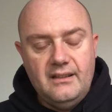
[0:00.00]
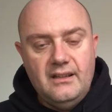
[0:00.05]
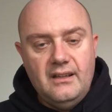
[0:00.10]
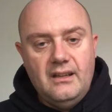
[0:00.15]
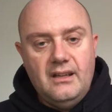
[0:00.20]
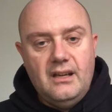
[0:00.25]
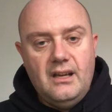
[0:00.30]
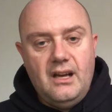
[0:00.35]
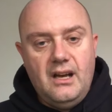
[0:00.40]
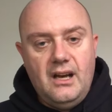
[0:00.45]

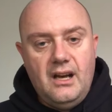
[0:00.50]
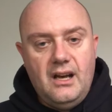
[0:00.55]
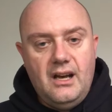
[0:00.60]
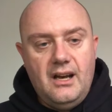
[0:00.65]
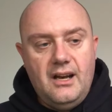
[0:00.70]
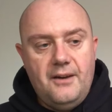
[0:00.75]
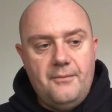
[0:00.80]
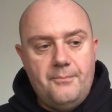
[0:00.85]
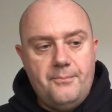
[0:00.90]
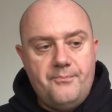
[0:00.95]

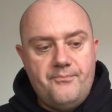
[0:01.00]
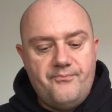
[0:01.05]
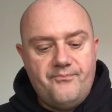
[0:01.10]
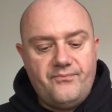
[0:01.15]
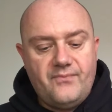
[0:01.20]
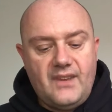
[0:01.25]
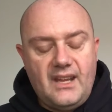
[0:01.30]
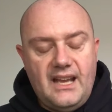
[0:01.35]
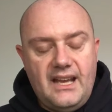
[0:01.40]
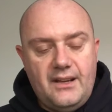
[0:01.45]
and
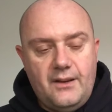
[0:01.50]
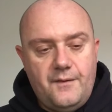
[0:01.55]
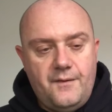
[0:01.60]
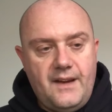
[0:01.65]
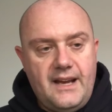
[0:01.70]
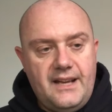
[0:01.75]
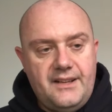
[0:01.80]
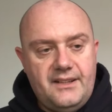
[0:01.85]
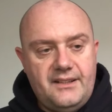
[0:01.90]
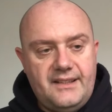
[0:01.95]
I
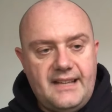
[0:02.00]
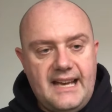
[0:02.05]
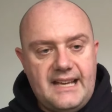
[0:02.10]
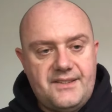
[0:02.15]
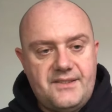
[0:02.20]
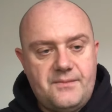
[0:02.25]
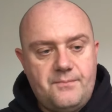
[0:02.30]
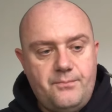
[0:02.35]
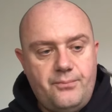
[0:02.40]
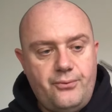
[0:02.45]
found that that's
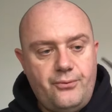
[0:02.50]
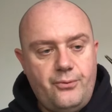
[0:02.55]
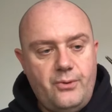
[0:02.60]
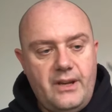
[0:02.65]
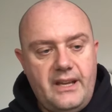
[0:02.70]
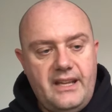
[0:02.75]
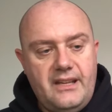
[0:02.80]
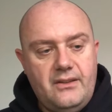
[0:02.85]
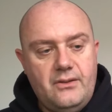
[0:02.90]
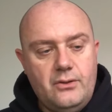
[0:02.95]

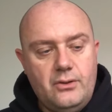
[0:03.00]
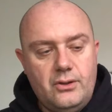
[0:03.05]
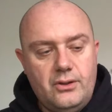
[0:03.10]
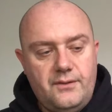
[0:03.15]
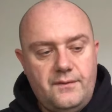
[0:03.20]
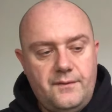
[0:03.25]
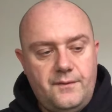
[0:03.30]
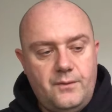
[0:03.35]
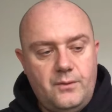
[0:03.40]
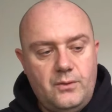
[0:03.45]
pretty good
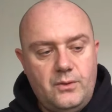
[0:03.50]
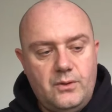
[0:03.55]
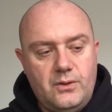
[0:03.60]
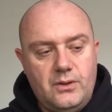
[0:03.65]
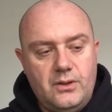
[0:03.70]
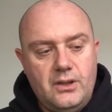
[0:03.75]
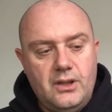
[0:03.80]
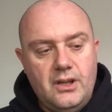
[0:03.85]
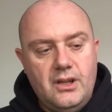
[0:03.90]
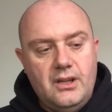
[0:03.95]
for
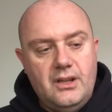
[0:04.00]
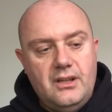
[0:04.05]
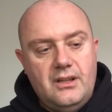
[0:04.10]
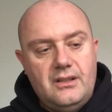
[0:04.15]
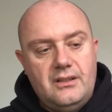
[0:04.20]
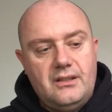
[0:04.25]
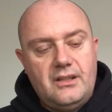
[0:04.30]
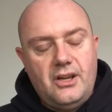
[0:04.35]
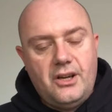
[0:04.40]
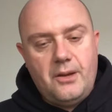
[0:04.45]

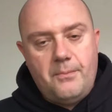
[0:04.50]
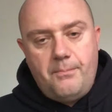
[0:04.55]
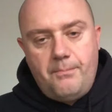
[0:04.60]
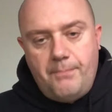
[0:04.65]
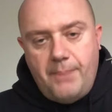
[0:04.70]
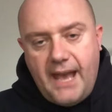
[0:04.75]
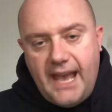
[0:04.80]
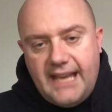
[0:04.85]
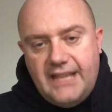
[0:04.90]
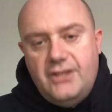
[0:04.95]
kind of
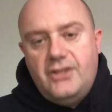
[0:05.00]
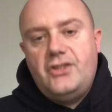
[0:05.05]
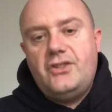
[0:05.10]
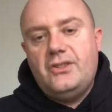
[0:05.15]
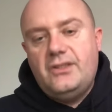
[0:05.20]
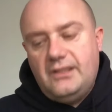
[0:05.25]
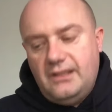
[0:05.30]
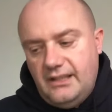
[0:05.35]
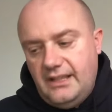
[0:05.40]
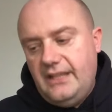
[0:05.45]

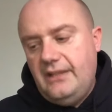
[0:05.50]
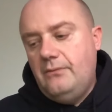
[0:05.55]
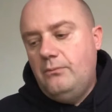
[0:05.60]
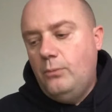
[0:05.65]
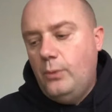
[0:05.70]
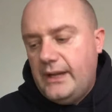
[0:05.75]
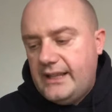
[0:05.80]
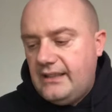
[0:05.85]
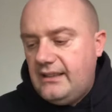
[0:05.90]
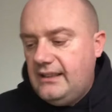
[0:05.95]
patiently
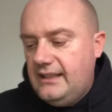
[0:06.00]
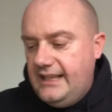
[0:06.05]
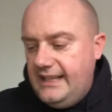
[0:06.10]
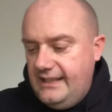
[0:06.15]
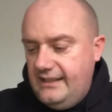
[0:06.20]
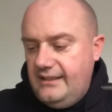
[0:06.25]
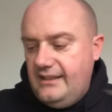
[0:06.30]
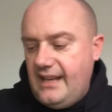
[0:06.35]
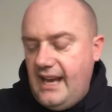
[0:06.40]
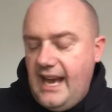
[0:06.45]
whittling
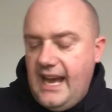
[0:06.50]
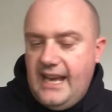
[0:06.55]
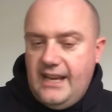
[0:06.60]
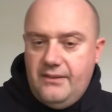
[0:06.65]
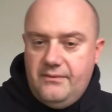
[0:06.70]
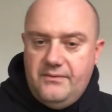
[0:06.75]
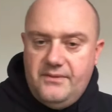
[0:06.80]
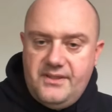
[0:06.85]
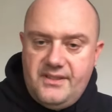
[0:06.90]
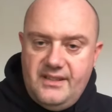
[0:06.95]

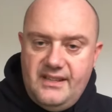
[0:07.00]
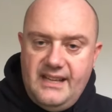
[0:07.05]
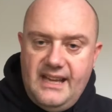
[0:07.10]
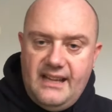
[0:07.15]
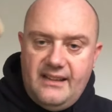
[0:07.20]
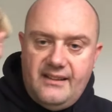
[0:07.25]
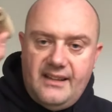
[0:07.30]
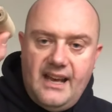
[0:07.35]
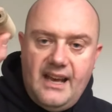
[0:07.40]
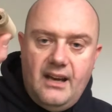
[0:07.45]
down to get
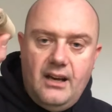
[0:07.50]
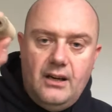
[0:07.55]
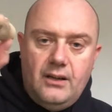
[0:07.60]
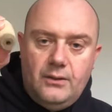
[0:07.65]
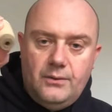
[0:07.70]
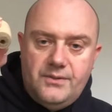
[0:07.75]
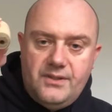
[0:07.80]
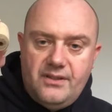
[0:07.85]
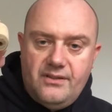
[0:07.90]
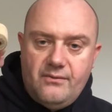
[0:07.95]
that hole
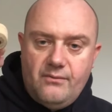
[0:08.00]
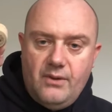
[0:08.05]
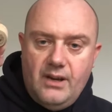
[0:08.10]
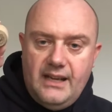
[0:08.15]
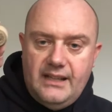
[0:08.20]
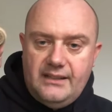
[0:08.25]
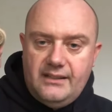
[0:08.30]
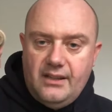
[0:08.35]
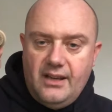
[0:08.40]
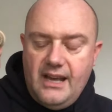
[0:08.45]
to the right
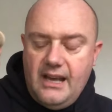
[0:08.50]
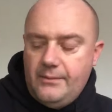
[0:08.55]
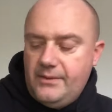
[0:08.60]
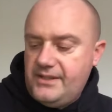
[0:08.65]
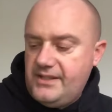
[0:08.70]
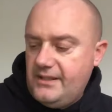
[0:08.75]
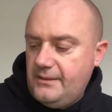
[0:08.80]
diameter.